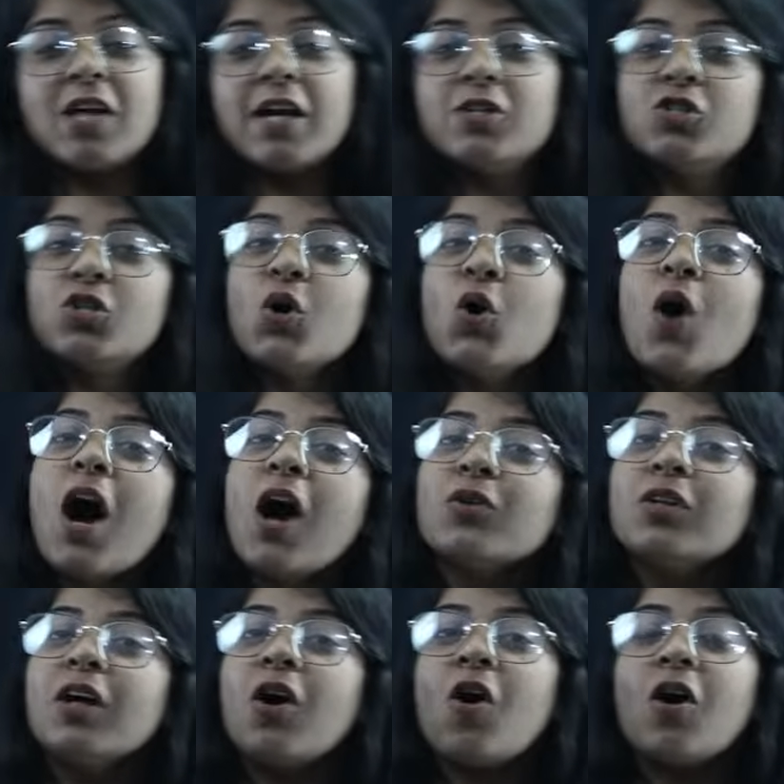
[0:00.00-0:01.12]
I saw how
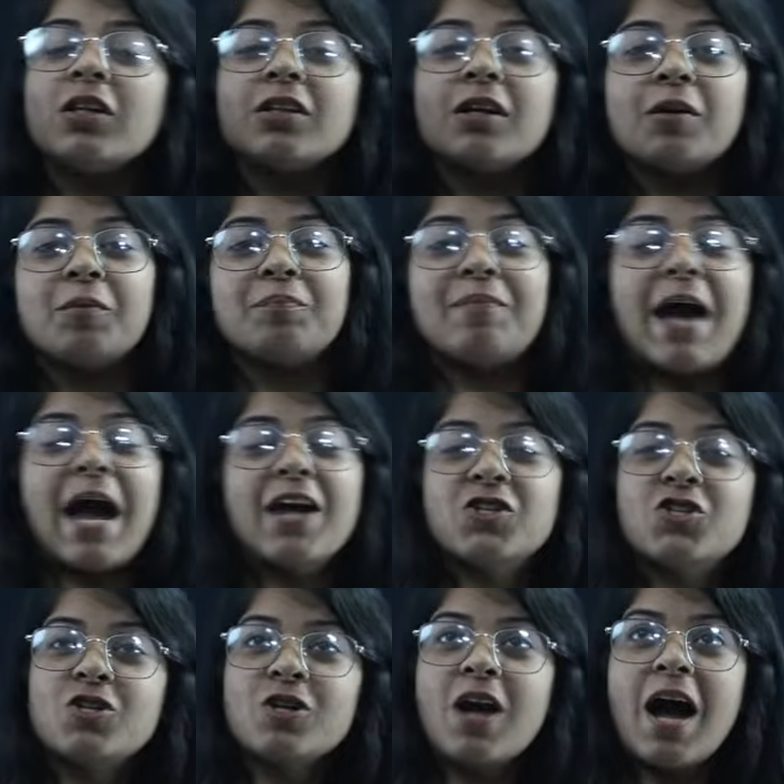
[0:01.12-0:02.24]
all the
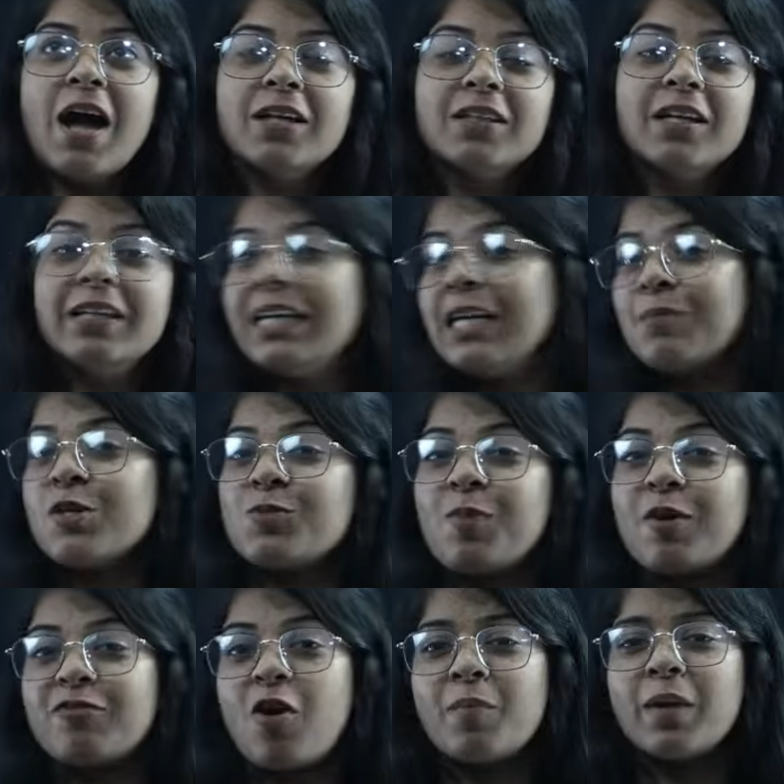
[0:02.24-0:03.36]
match and the team is
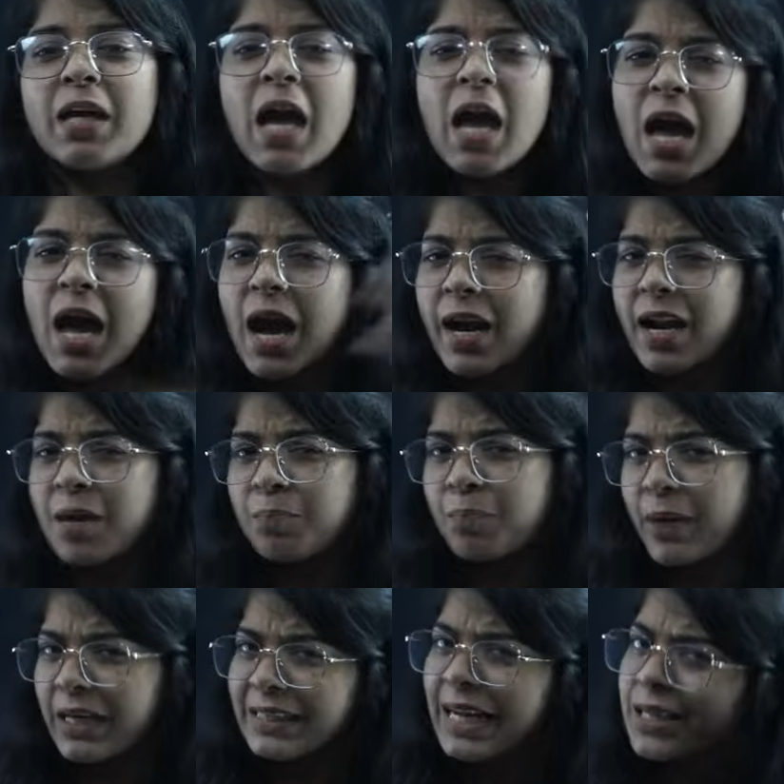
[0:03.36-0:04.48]
performing, and I
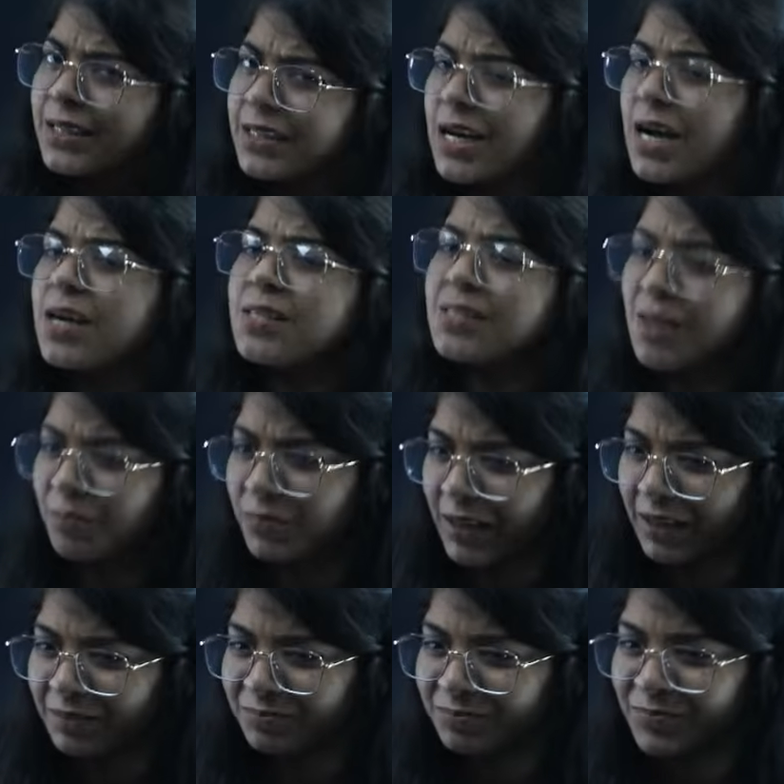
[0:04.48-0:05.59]
predicted
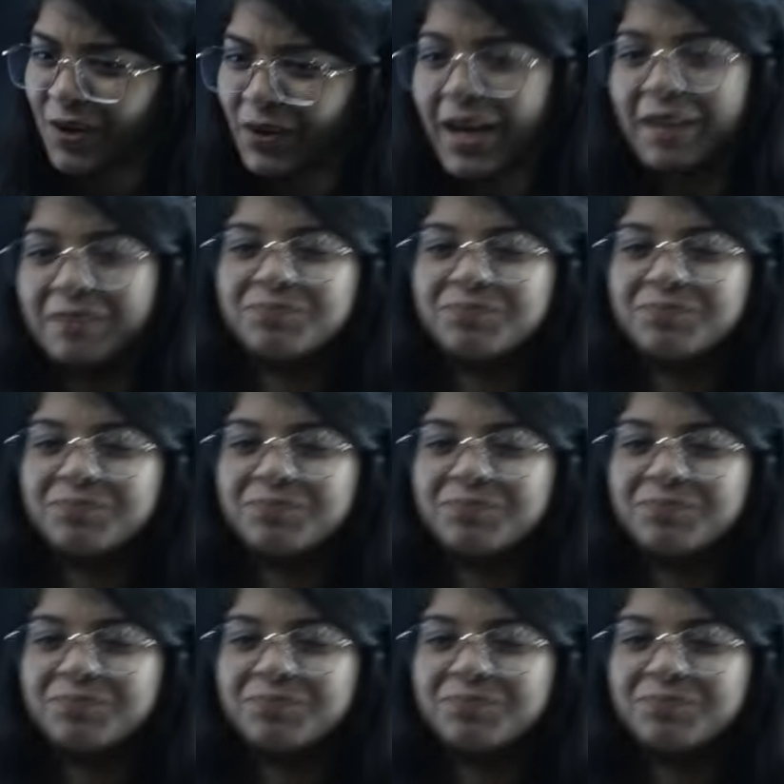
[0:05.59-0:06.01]
something. Okay.